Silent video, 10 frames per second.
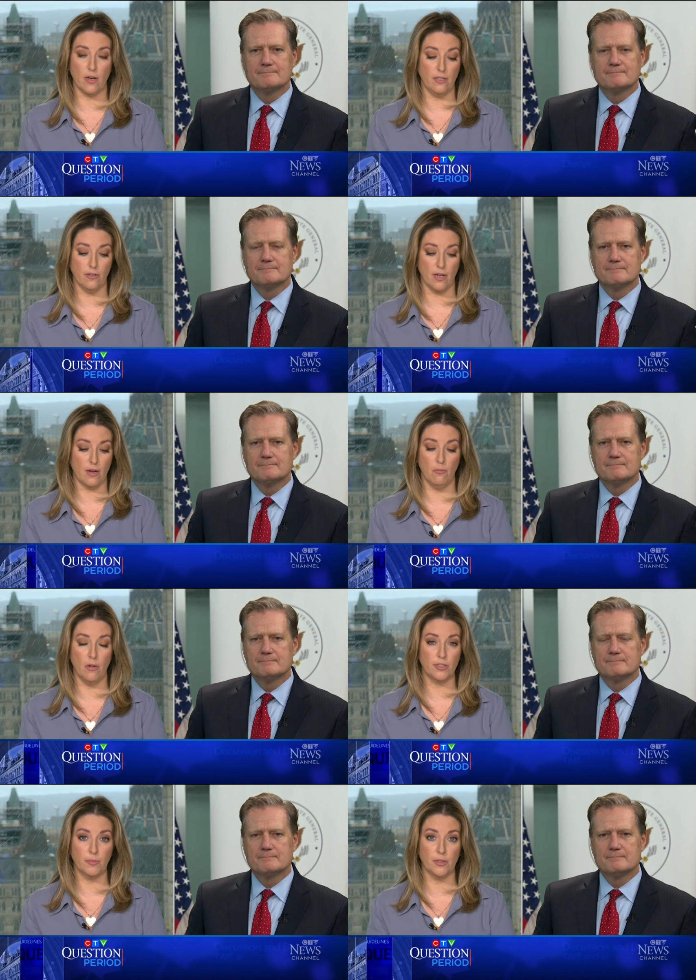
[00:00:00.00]
Speaker 1: you know, at
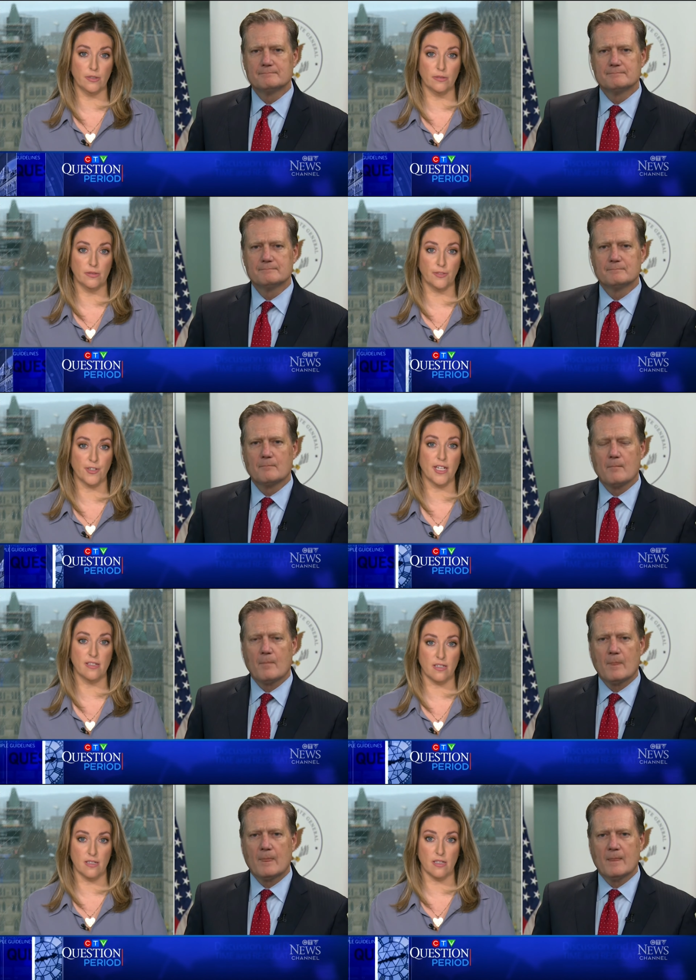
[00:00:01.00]
multiple different
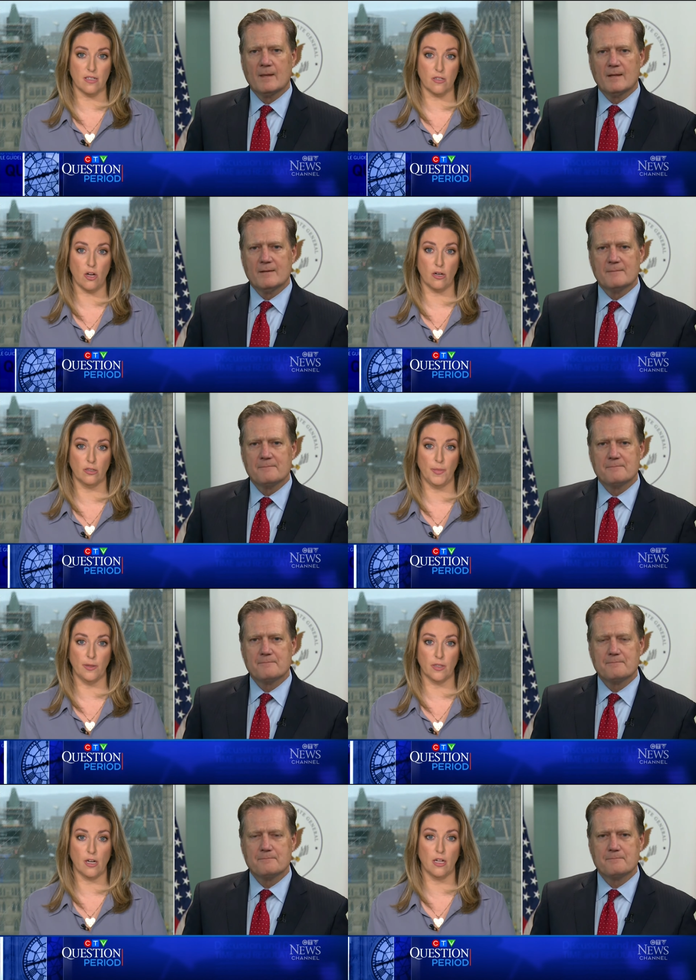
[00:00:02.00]
instances, talked
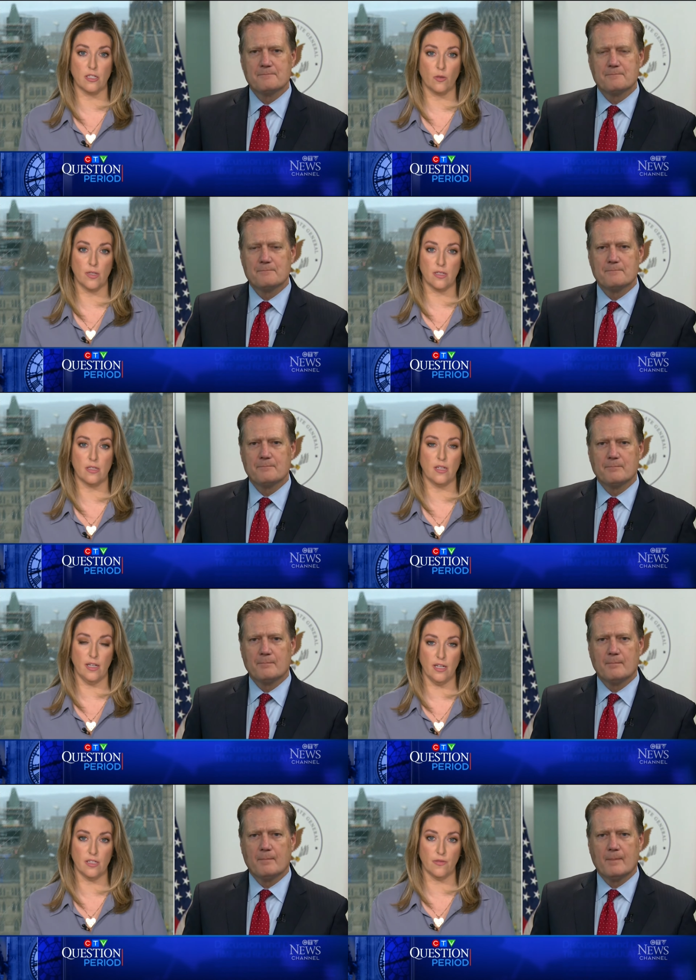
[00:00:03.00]
about the consequences
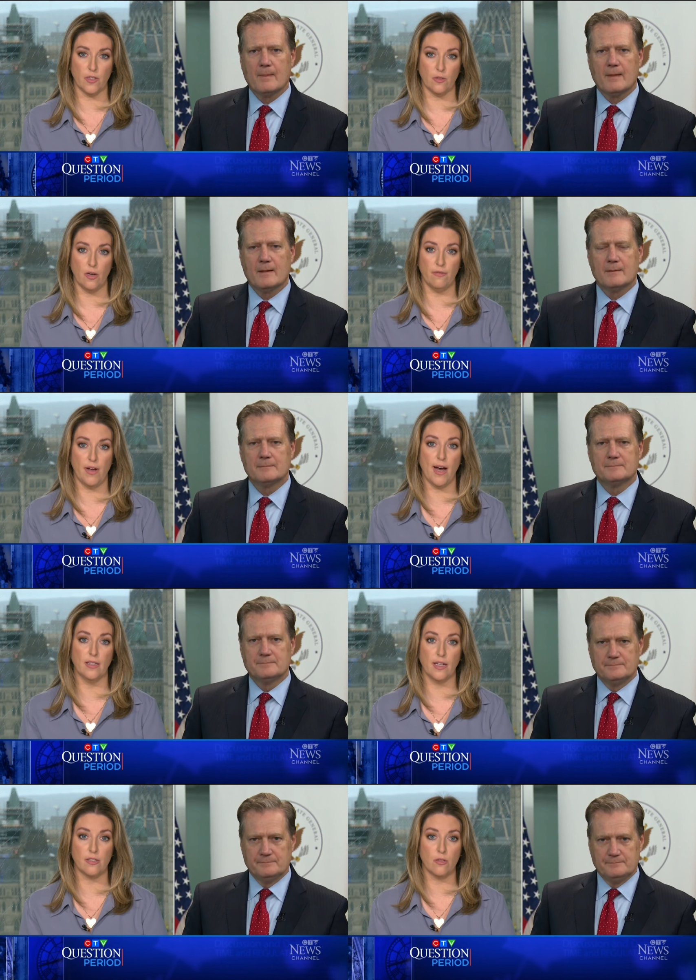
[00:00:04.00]
in his view of
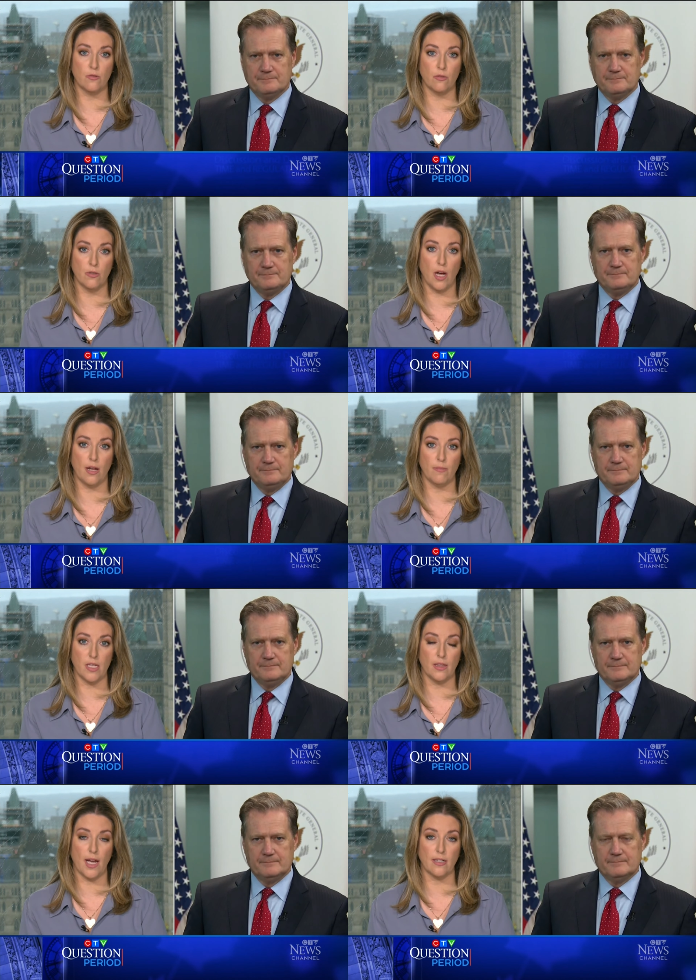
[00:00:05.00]
allies who do not
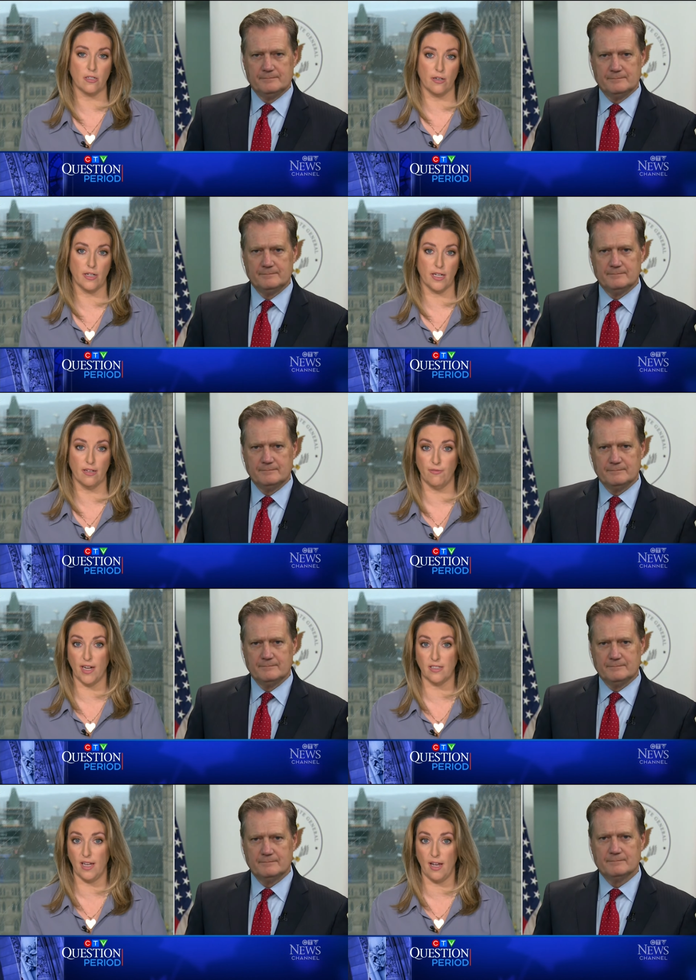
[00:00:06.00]
meet that target. In
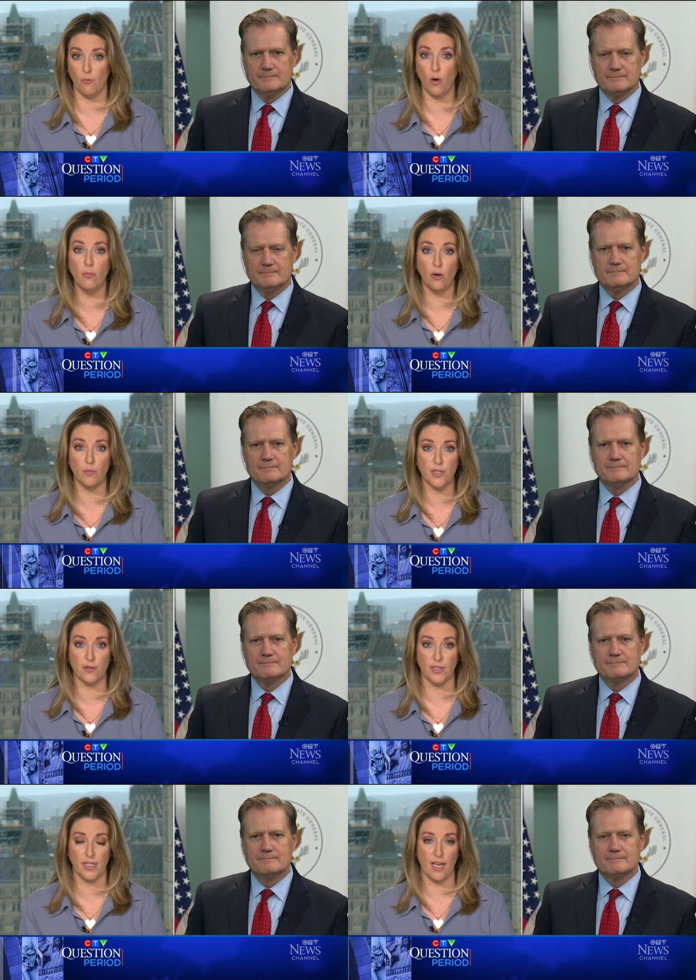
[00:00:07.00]
fact, at one moment
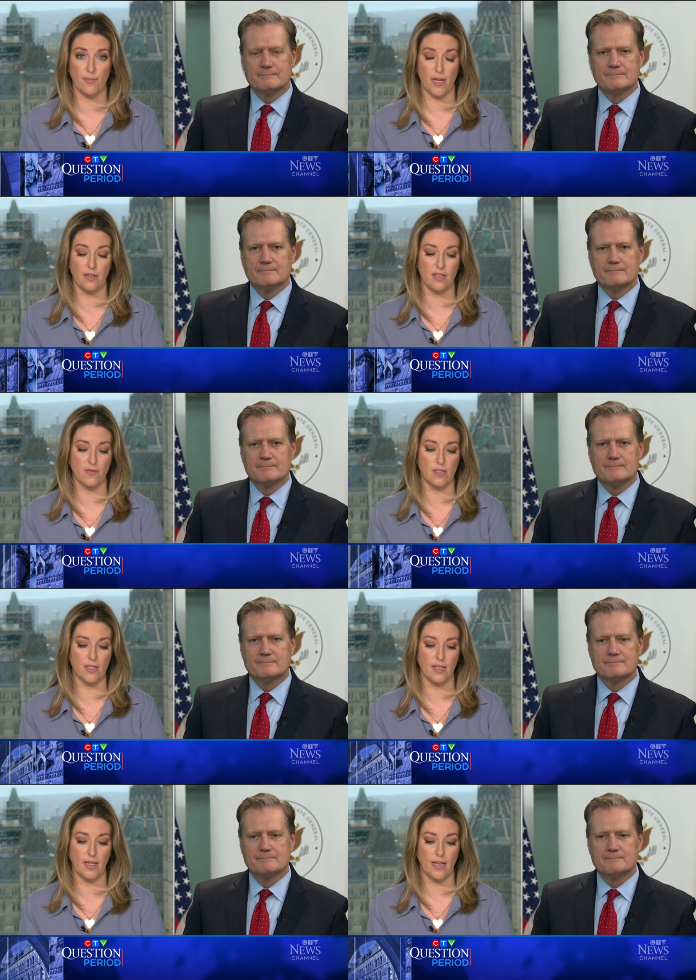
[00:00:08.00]
during the campaign, he even
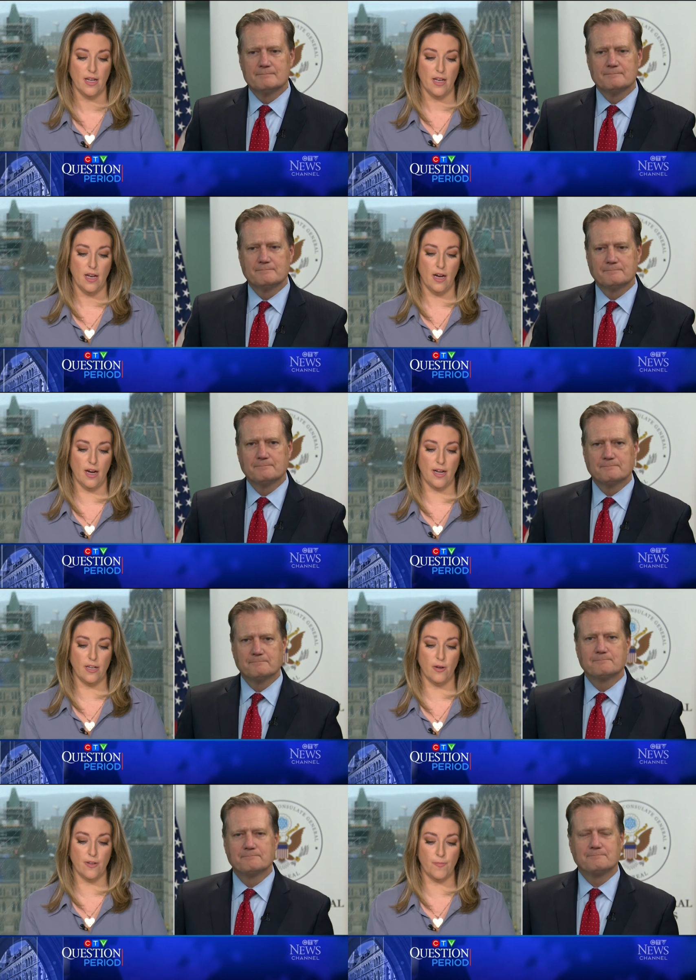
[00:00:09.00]
said that, uh,
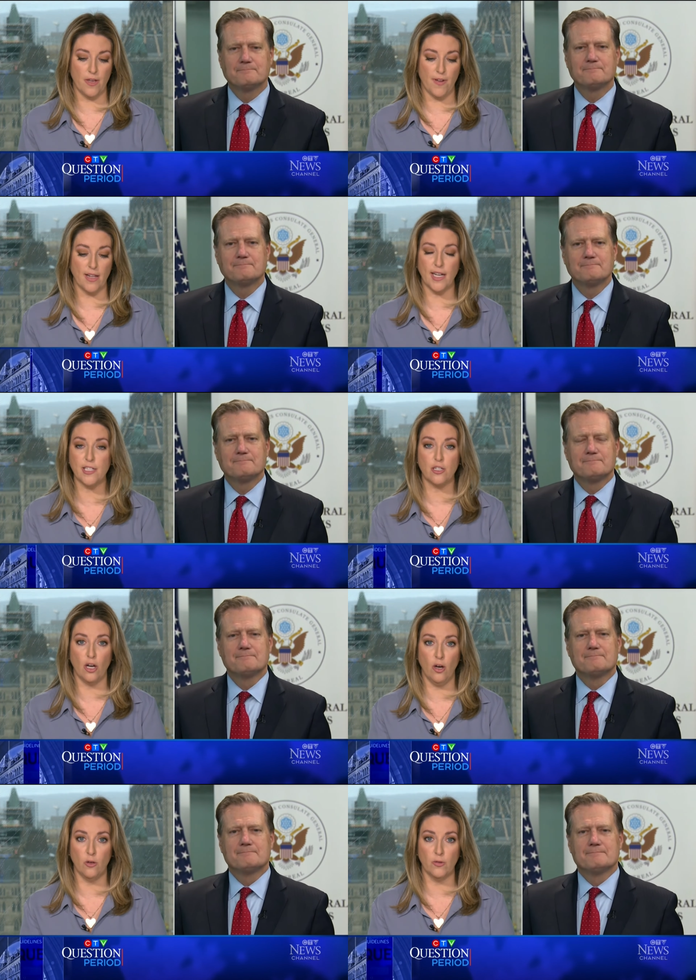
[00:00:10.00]
you know, if, if allies
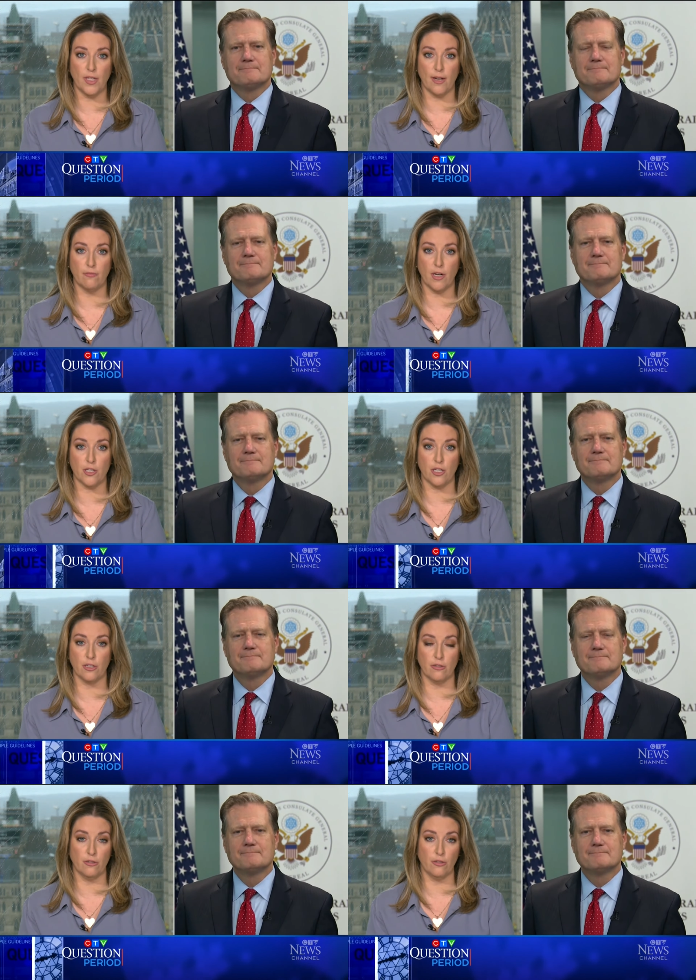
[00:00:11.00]
don't, that
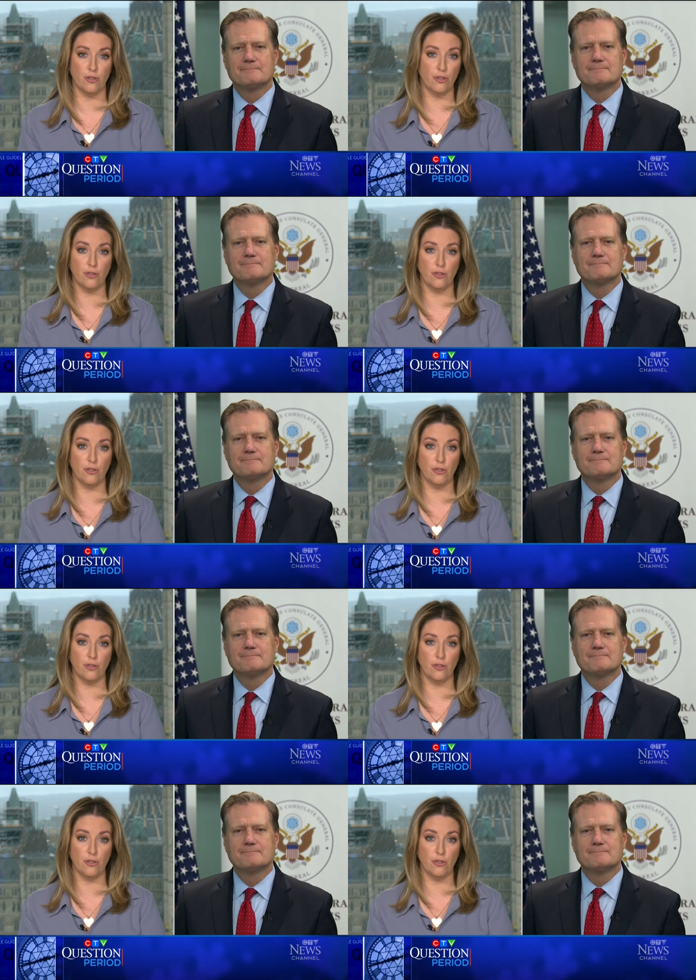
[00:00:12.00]
Russia should